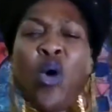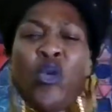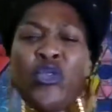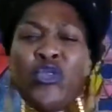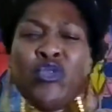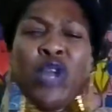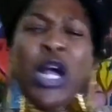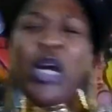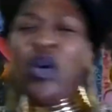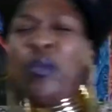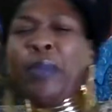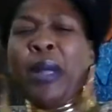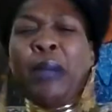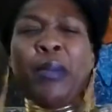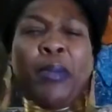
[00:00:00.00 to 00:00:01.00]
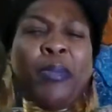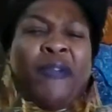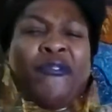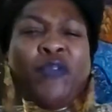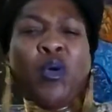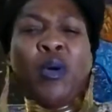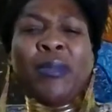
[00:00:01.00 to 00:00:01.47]
Oh, you're not going to be able to
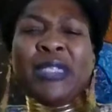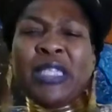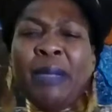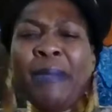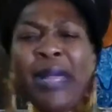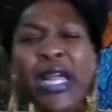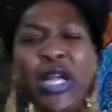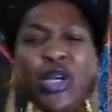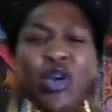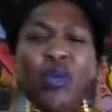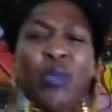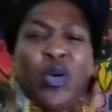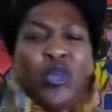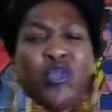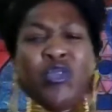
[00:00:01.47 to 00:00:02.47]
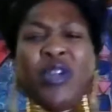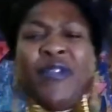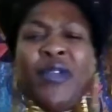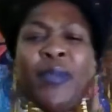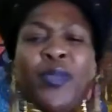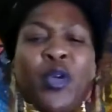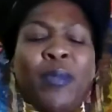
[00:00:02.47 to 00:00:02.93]
perform as a man no more. You
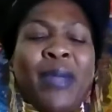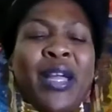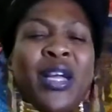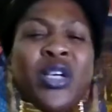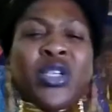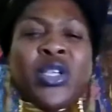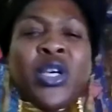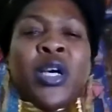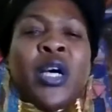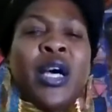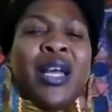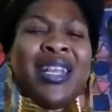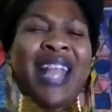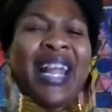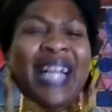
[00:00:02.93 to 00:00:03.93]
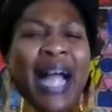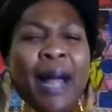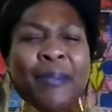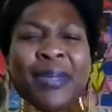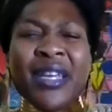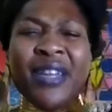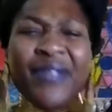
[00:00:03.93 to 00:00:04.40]
giving up your manhood. Like
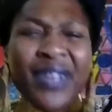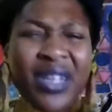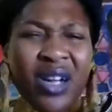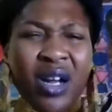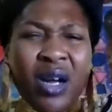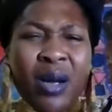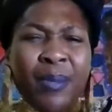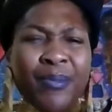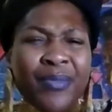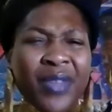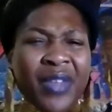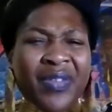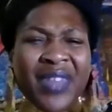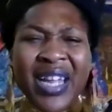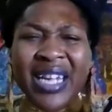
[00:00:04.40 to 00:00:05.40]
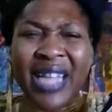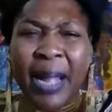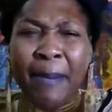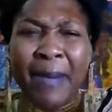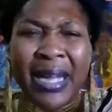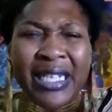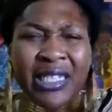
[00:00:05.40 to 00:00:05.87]
I'm giving up the thing
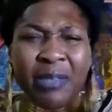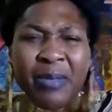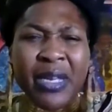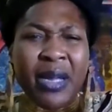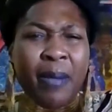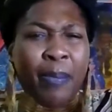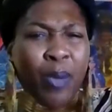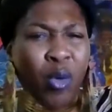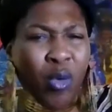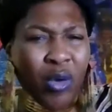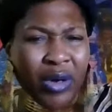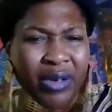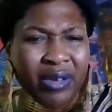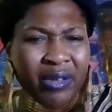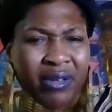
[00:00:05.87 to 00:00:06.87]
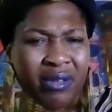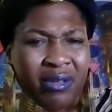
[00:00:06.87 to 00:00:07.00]
that makes me important.